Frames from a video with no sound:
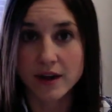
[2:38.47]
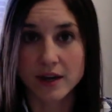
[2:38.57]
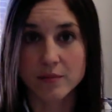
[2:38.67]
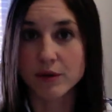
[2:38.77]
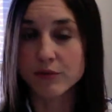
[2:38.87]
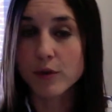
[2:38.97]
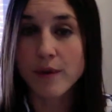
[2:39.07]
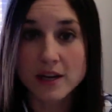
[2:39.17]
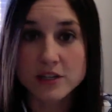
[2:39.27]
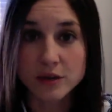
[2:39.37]
perform
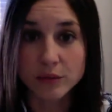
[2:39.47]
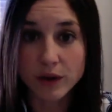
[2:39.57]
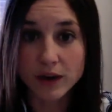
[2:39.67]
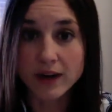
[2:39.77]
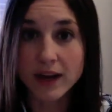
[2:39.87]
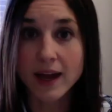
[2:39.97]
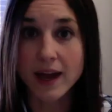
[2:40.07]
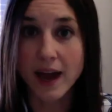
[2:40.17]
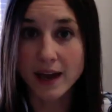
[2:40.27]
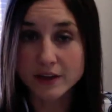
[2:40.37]
extra work
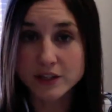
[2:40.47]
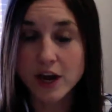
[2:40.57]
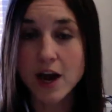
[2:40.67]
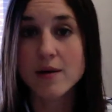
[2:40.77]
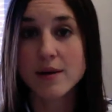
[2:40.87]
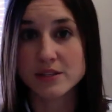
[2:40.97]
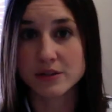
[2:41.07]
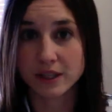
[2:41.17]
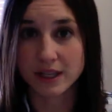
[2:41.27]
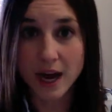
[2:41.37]
at your job as you
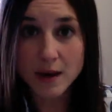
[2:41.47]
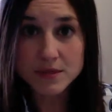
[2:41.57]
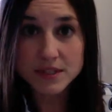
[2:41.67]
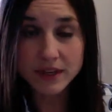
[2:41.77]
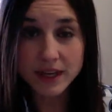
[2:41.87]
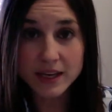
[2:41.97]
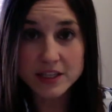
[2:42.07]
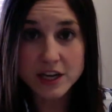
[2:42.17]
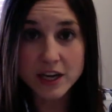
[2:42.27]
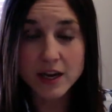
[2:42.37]
lead up to
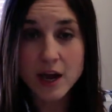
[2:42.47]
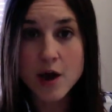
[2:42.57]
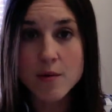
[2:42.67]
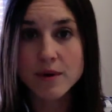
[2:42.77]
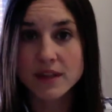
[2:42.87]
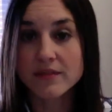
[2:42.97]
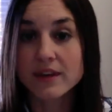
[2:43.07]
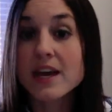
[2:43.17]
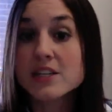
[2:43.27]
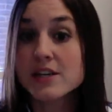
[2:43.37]
vacation, but the
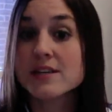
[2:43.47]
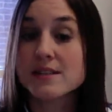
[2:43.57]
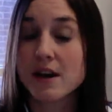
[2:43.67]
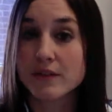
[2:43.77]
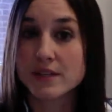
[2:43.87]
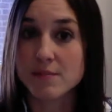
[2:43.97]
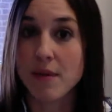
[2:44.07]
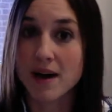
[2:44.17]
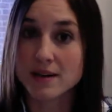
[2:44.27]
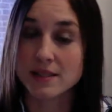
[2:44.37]
vacation itself is a
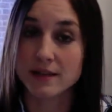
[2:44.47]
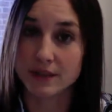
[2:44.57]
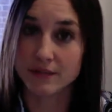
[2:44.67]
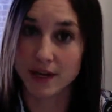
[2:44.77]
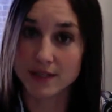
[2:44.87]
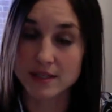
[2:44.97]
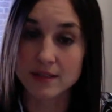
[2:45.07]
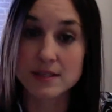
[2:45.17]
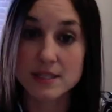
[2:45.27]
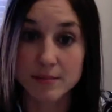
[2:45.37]
positive event,
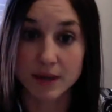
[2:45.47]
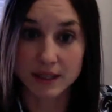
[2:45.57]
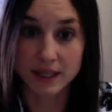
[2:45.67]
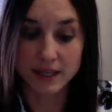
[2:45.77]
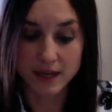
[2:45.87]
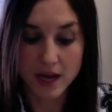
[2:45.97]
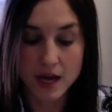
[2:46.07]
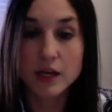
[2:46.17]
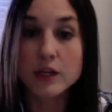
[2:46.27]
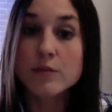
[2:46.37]
typically.
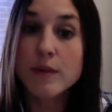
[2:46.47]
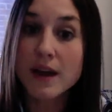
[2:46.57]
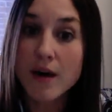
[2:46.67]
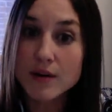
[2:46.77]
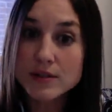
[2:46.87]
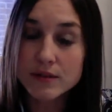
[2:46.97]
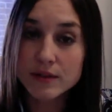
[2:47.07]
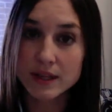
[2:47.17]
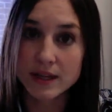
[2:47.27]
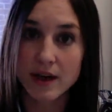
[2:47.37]
You might also
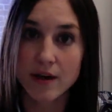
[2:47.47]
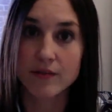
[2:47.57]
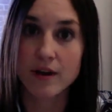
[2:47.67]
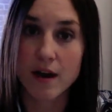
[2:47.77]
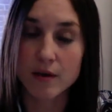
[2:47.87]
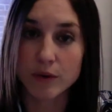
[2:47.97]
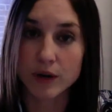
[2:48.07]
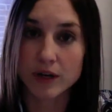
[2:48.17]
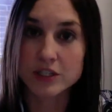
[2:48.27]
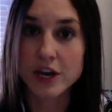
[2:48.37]
think of
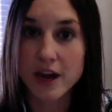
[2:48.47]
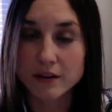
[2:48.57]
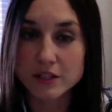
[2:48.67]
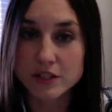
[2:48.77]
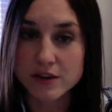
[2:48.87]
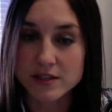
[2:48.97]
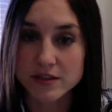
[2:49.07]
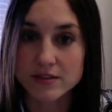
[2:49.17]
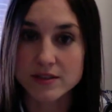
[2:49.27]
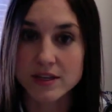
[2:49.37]
non-work challenge
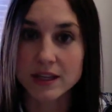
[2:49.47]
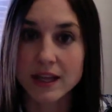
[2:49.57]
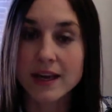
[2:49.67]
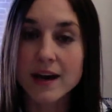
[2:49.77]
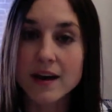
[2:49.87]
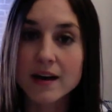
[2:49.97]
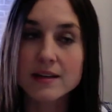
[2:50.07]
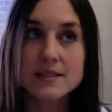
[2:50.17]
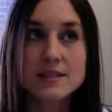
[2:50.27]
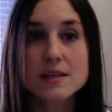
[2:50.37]
stressors like
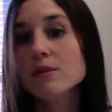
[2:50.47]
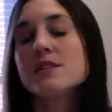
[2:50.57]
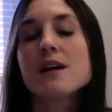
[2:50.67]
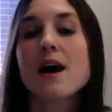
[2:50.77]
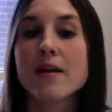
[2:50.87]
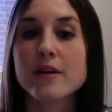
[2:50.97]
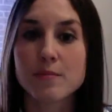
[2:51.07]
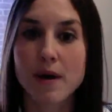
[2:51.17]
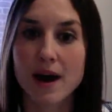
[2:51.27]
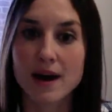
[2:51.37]
similar to other
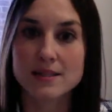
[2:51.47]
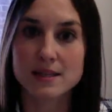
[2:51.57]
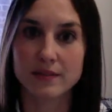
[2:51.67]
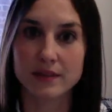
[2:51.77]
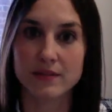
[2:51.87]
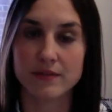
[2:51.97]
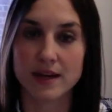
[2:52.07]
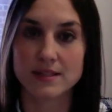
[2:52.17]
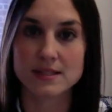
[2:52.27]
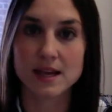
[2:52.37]
positive
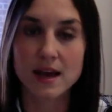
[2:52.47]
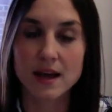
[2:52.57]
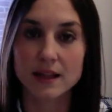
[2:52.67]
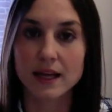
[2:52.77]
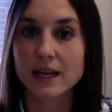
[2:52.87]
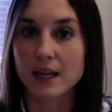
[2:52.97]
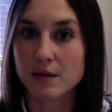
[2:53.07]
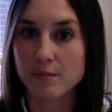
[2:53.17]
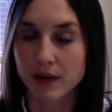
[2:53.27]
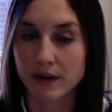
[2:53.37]
events like
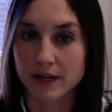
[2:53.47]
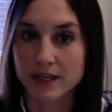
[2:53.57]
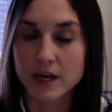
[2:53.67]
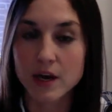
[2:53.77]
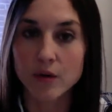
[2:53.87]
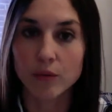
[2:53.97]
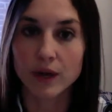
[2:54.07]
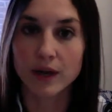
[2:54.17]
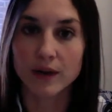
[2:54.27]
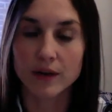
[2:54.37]
getting married,
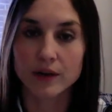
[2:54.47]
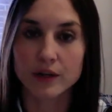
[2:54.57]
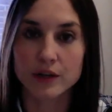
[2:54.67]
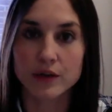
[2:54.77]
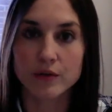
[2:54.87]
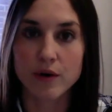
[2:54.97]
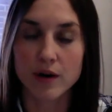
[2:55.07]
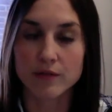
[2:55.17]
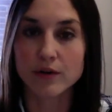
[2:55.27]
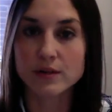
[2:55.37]
where you are
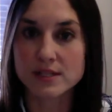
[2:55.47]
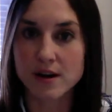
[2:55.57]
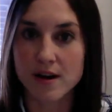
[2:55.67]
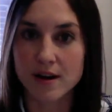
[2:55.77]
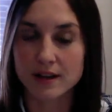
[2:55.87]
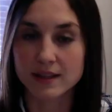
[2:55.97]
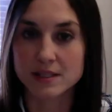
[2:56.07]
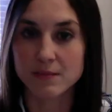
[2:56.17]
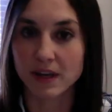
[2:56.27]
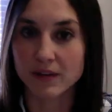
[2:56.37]
focused on this
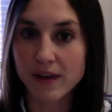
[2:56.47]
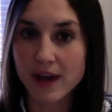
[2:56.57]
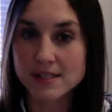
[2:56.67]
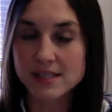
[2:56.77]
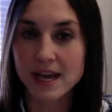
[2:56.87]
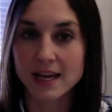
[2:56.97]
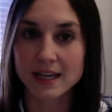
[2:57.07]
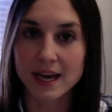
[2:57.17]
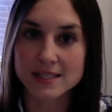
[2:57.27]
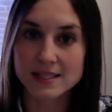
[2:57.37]
big event, and
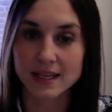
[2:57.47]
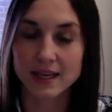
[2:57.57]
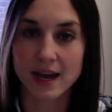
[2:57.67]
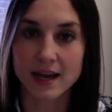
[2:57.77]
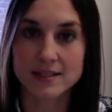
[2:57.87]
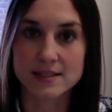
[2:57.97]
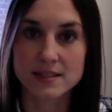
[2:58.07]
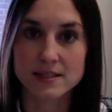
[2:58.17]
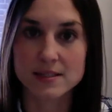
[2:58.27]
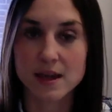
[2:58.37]
yes, it has
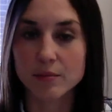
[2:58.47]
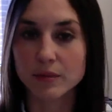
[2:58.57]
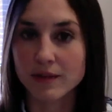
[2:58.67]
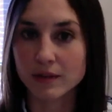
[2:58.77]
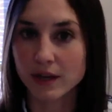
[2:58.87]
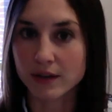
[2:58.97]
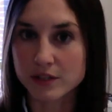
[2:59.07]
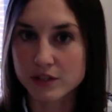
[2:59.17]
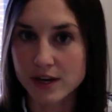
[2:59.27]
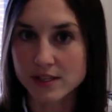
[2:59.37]
some level of
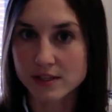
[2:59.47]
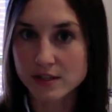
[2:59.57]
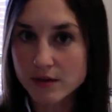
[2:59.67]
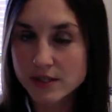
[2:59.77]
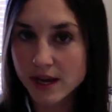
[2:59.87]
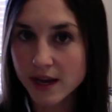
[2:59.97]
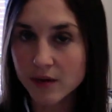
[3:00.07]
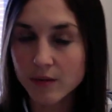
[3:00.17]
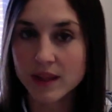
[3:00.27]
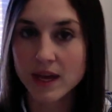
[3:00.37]
stress associated
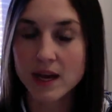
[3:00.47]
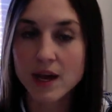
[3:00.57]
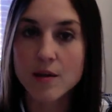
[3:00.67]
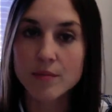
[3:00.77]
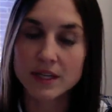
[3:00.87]
with it, but in